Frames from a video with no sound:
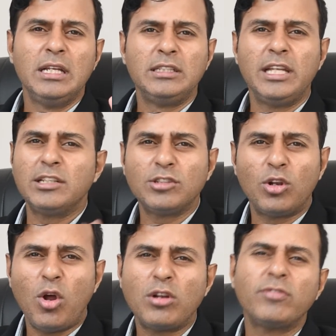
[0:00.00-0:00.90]
there is a
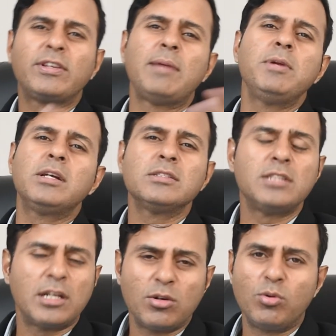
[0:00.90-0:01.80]
lot of chemicals
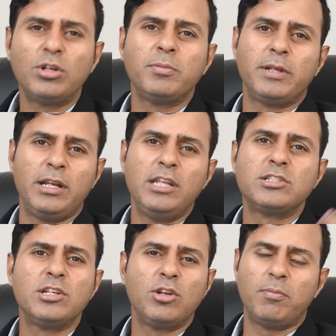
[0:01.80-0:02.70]
that are going to be
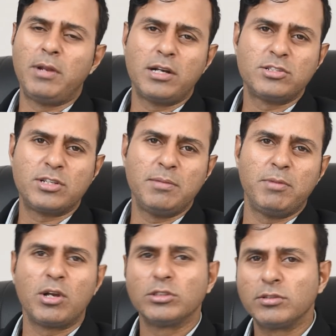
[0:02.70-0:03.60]
released in your bloodstream
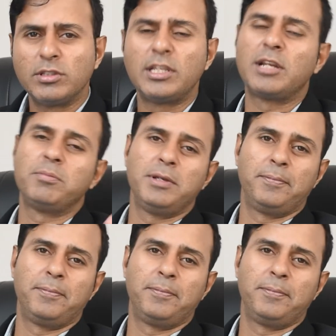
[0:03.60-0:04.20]
because of the therapy.